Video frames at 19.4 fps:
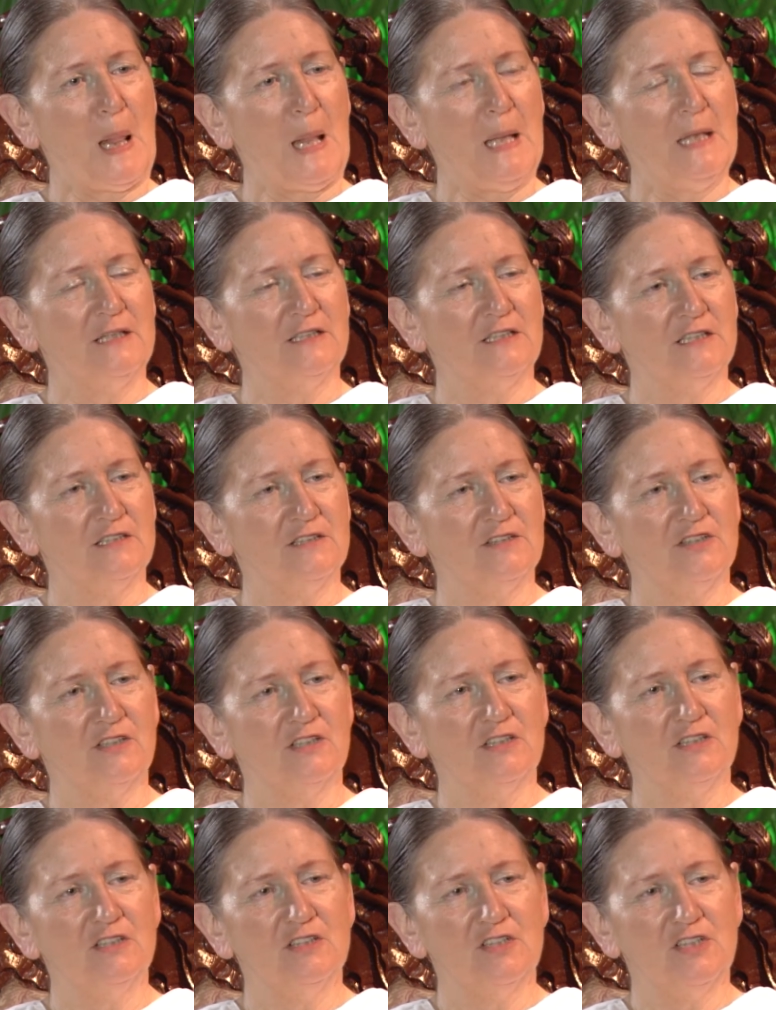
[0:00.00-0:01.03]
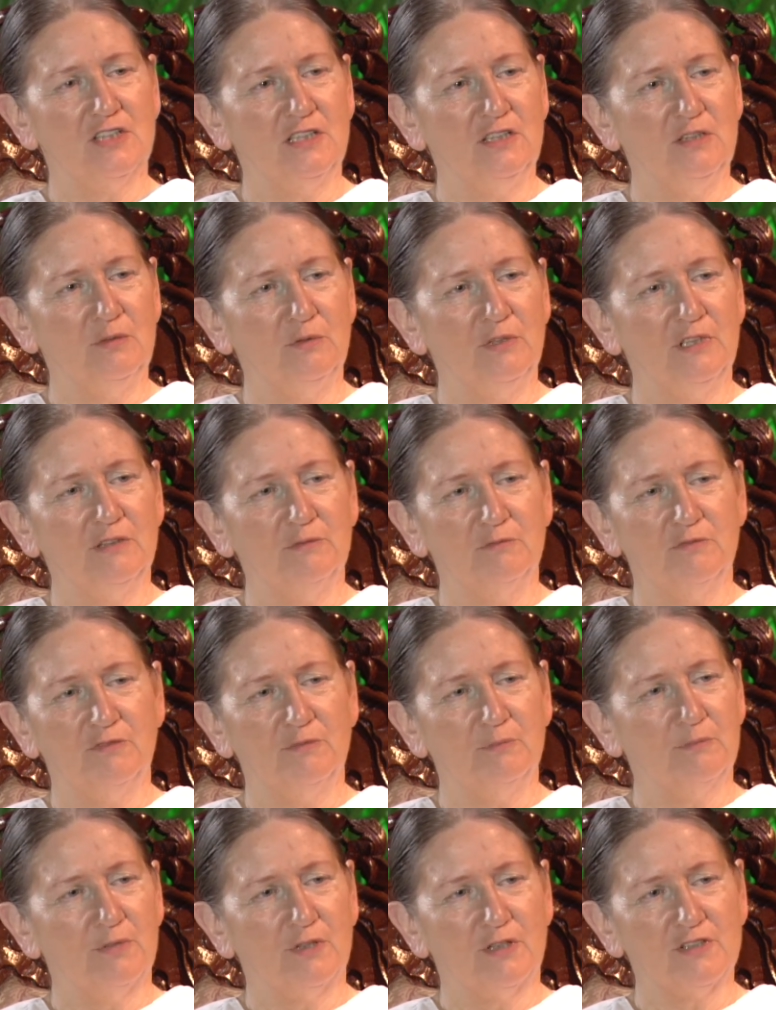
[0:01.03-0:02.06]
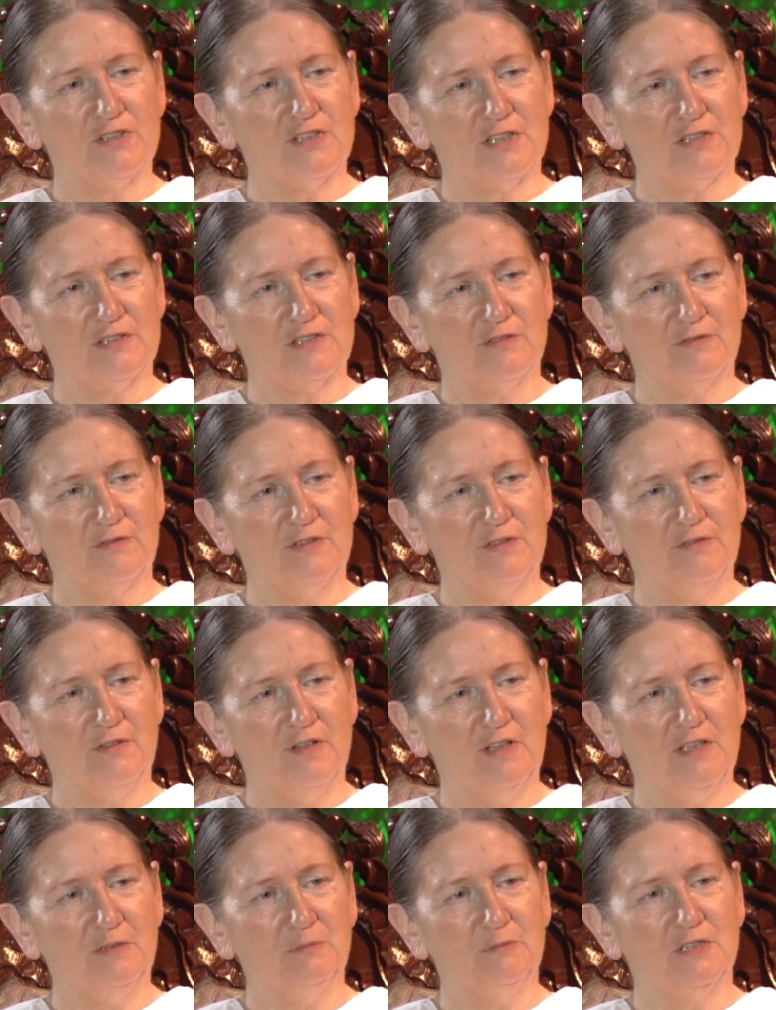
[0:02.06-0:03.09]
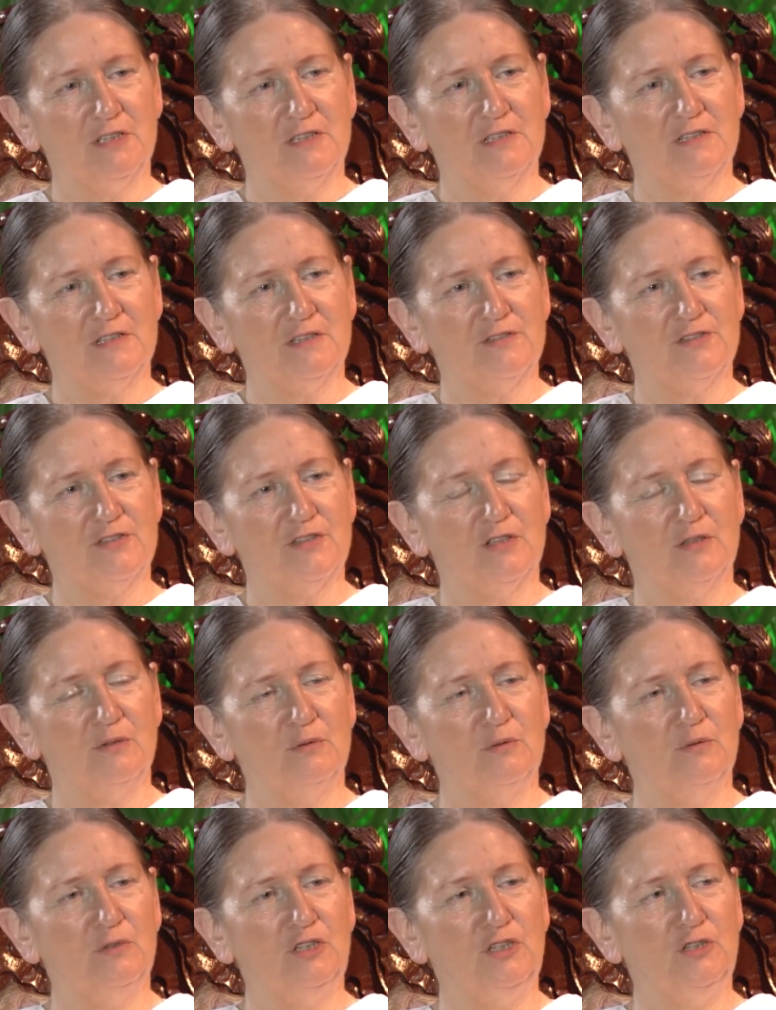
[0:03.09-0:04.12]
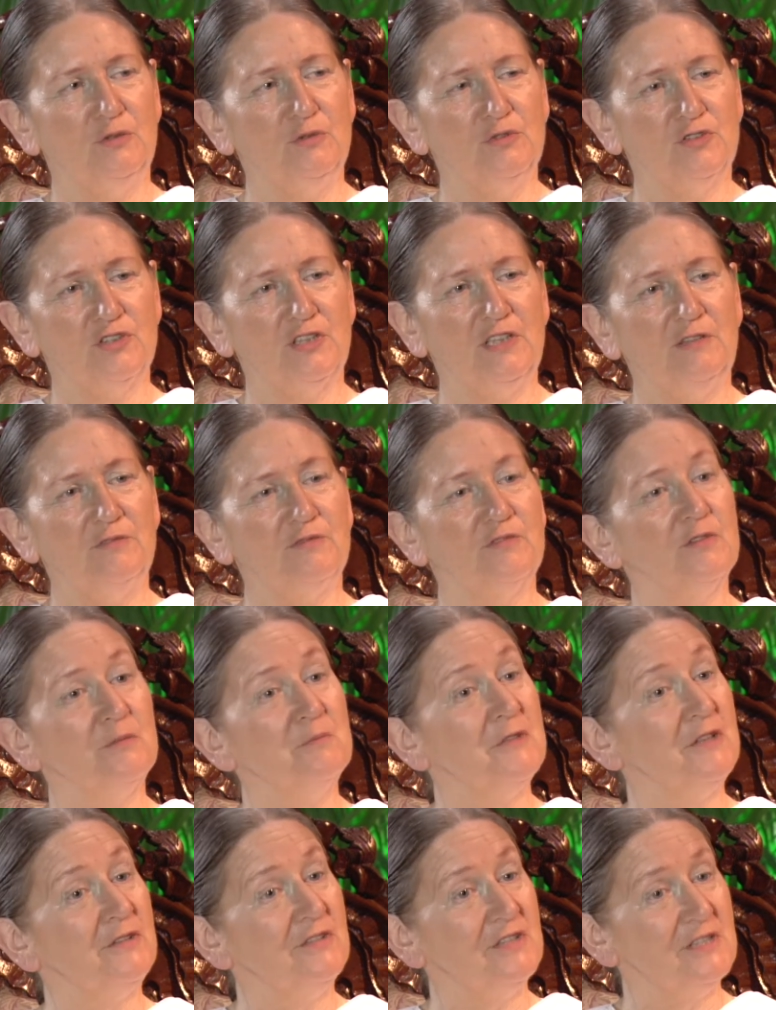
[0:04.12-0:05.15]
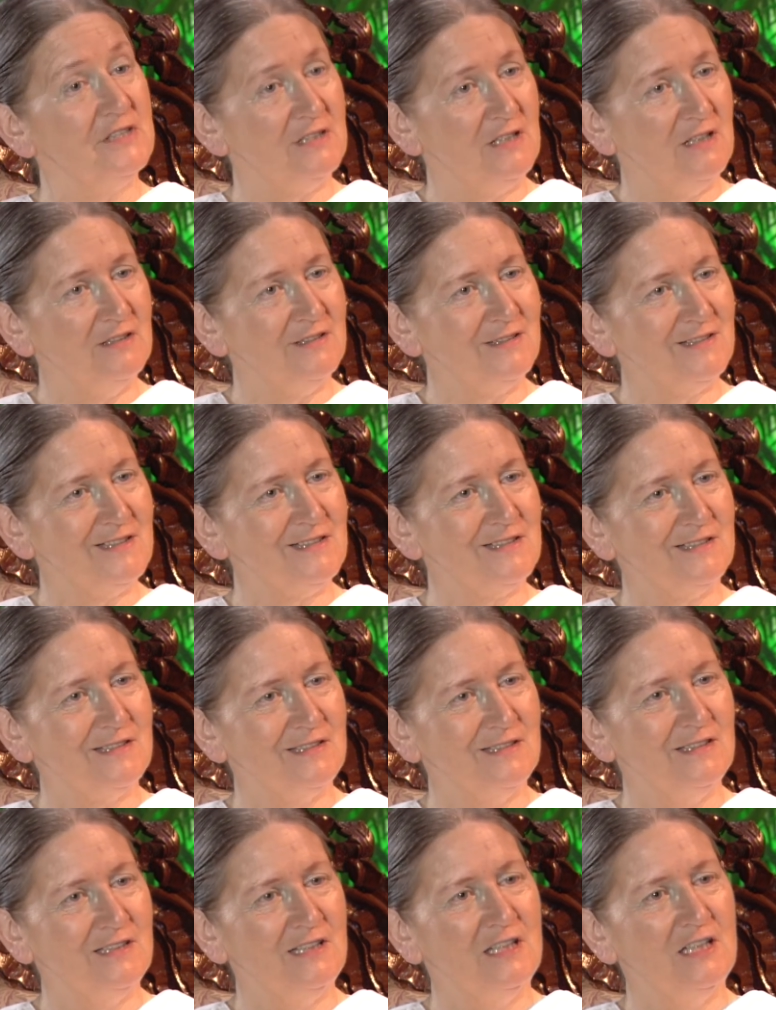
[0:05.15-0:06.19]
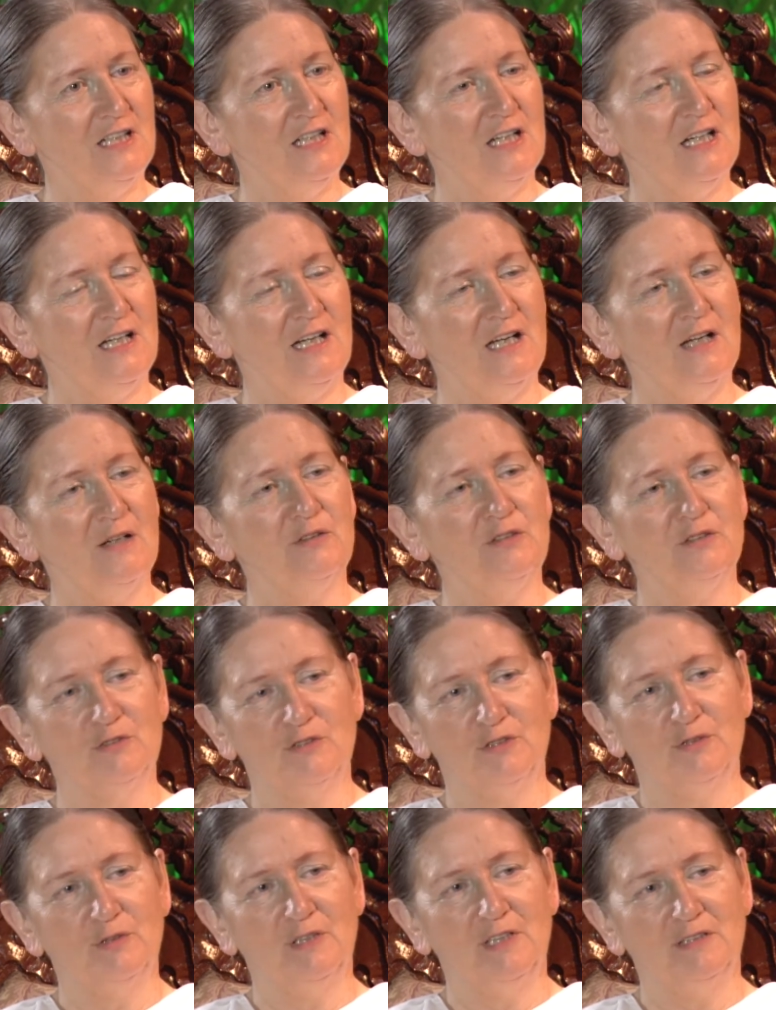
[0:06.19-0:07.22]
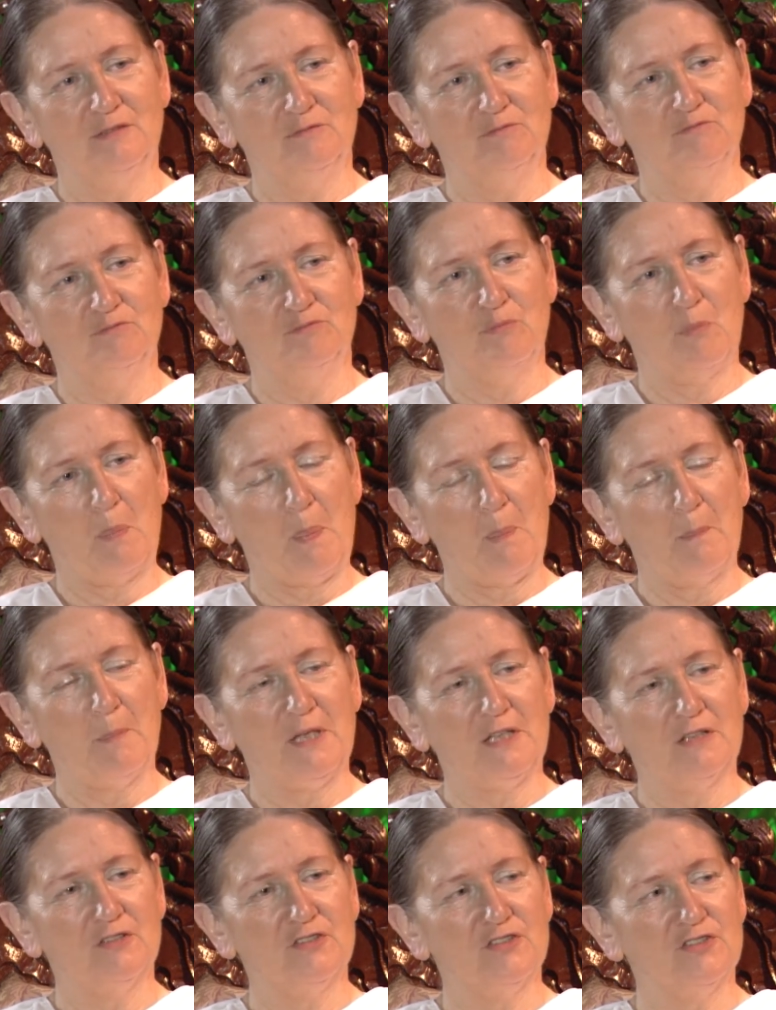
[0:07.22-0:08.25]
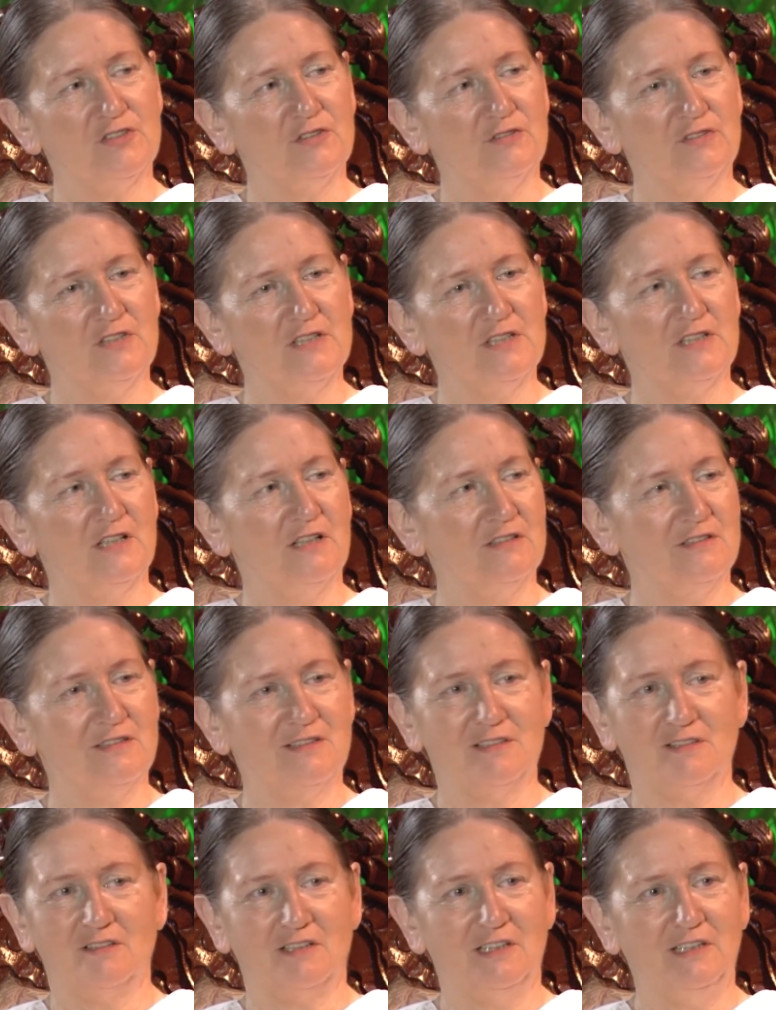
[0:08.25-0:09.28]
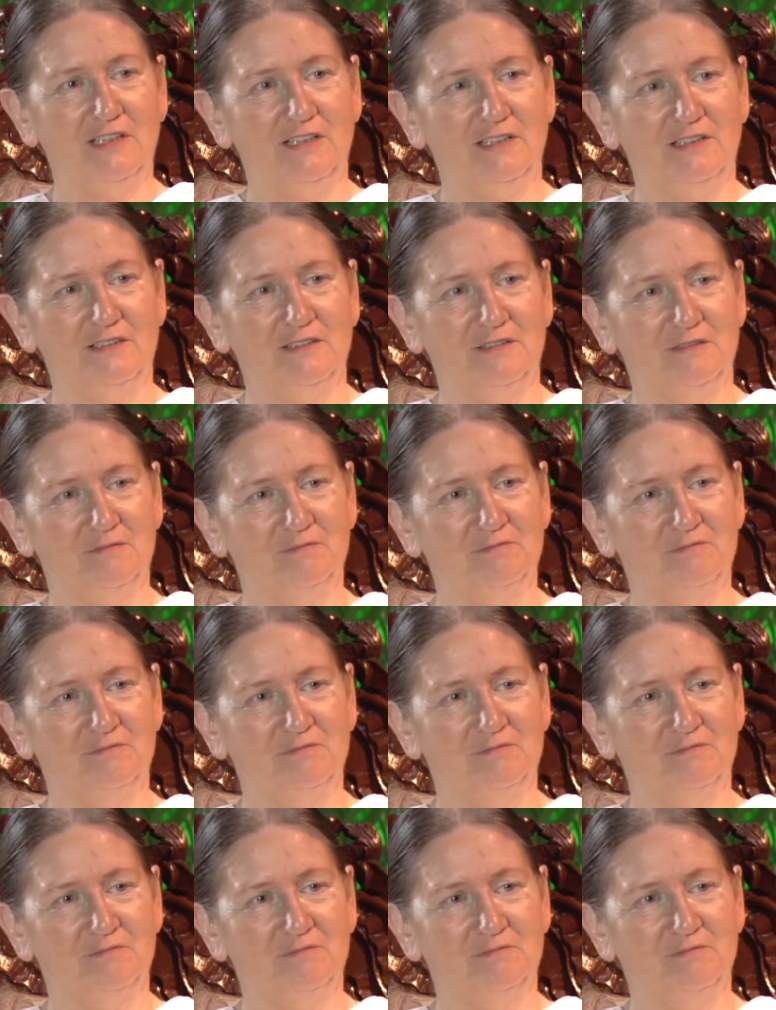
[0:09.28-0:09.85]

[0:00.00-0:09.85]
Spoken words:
And it's a continuing process of refinement. So you see from the results how you're doing, because the results are clear.